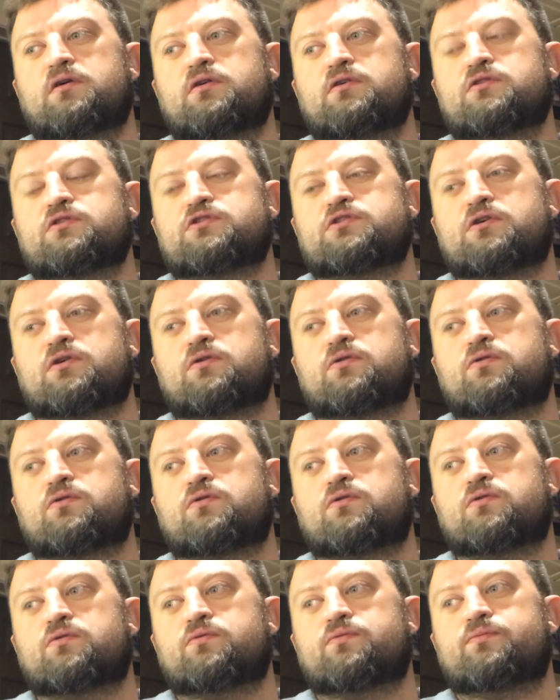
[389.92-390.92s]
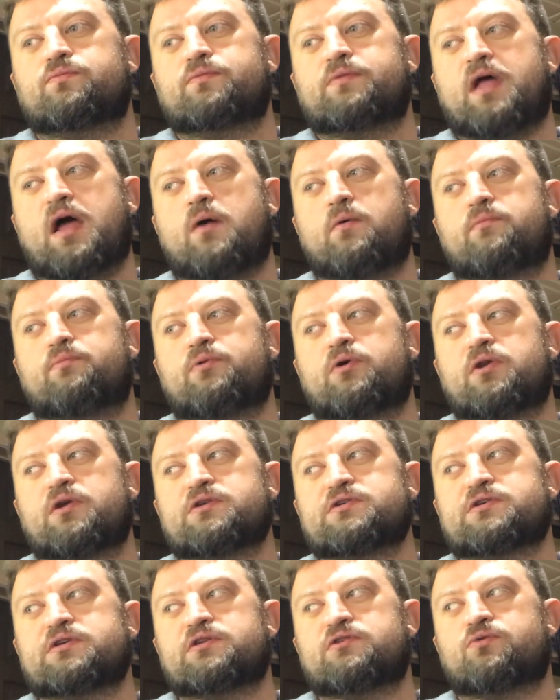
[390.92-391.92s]
So that would put
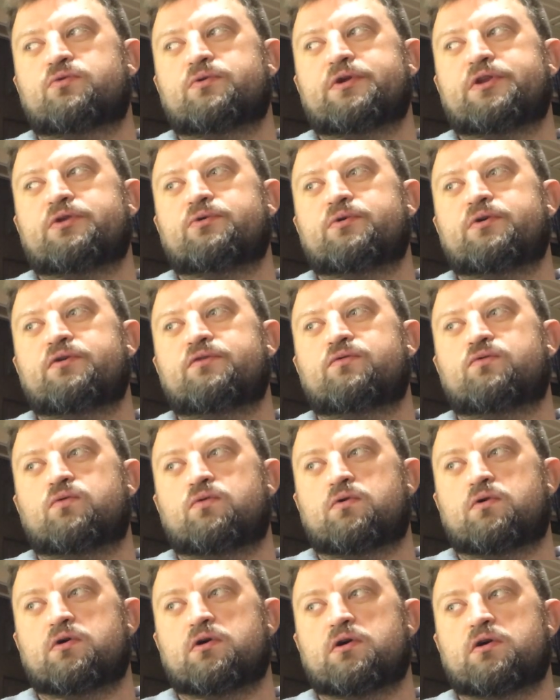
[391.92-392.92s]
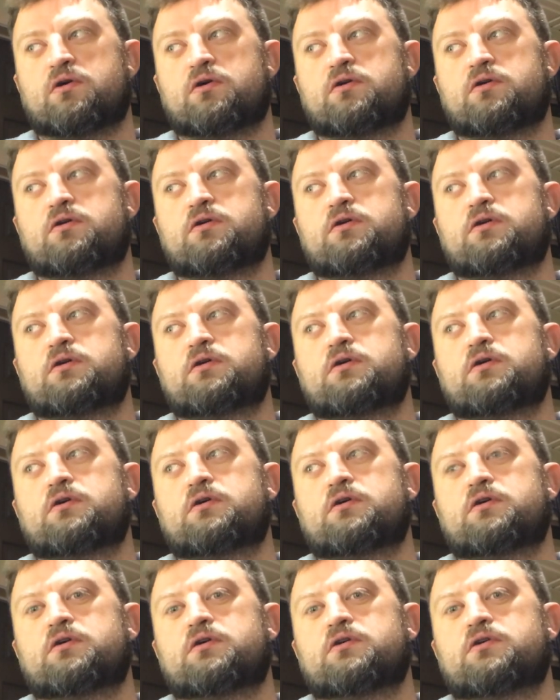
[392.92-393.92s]
us at 2024.
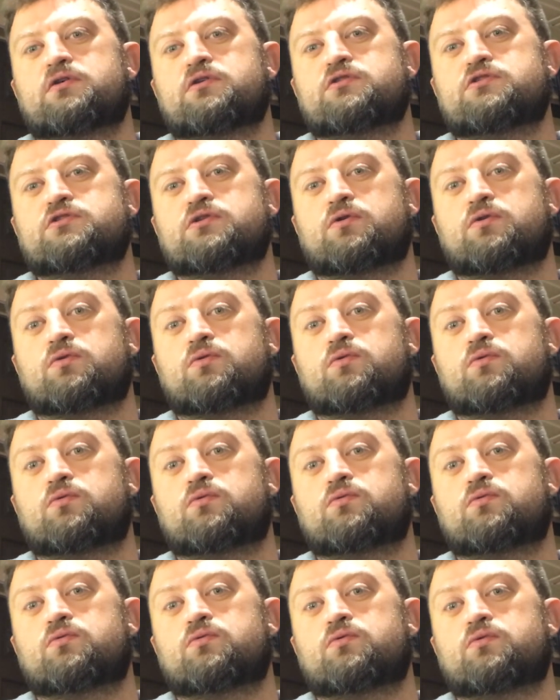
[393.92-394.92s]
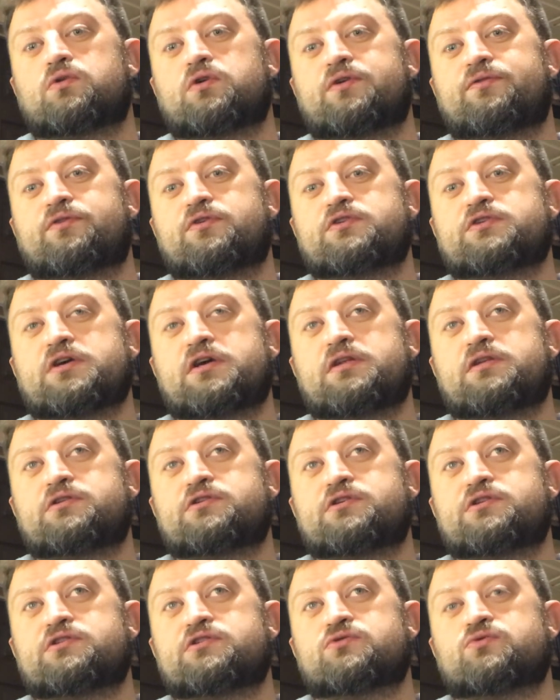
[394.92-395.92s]
So if you say that
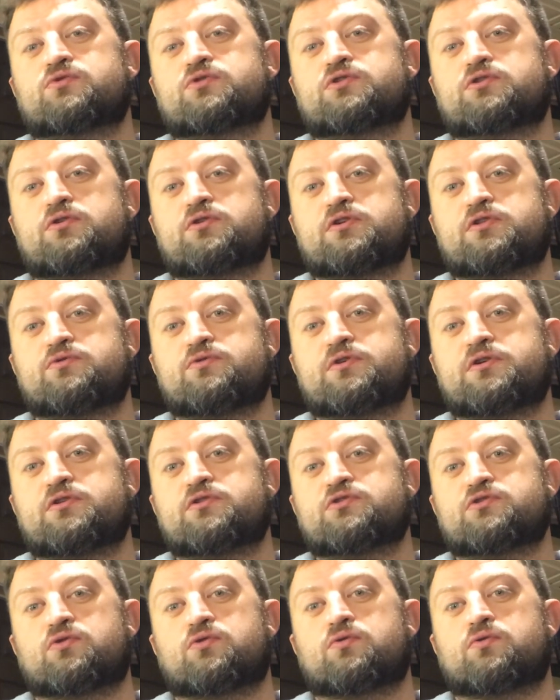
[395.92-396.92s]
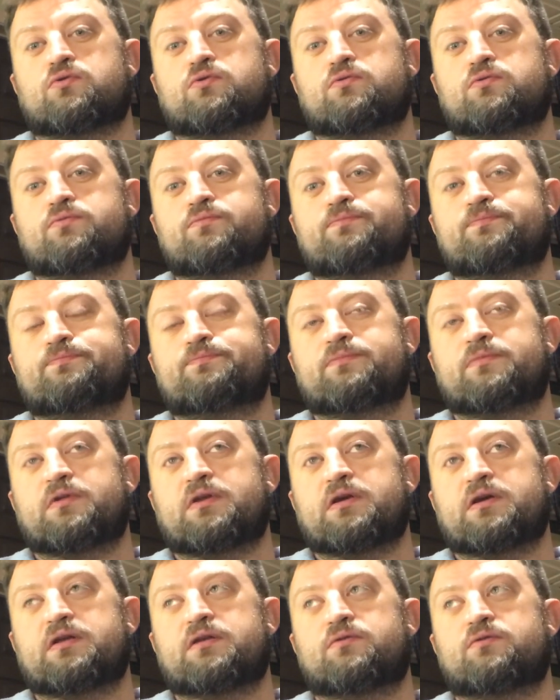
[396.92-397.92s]
Jesus was 33 years old,
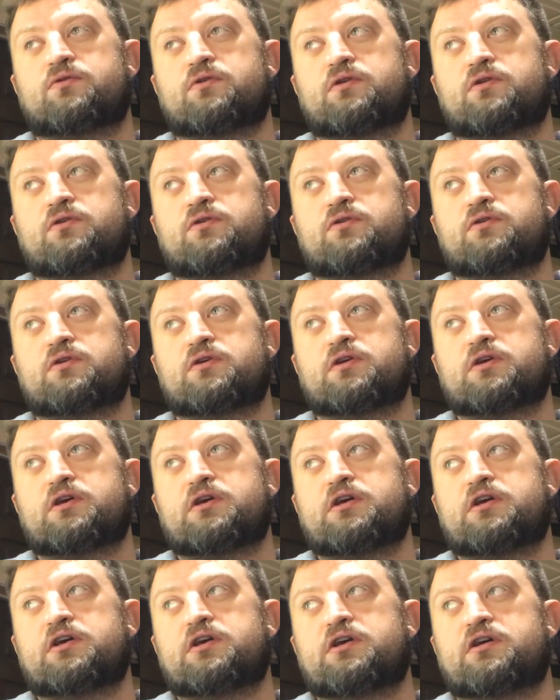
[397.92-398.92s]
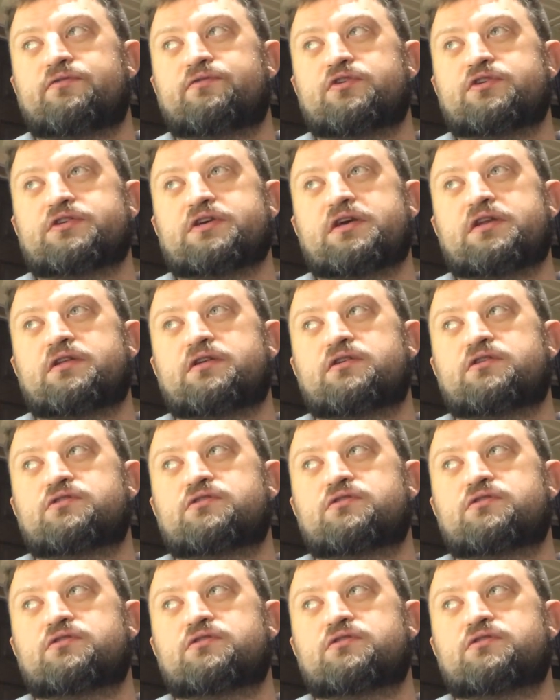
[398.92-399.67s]
and if you say that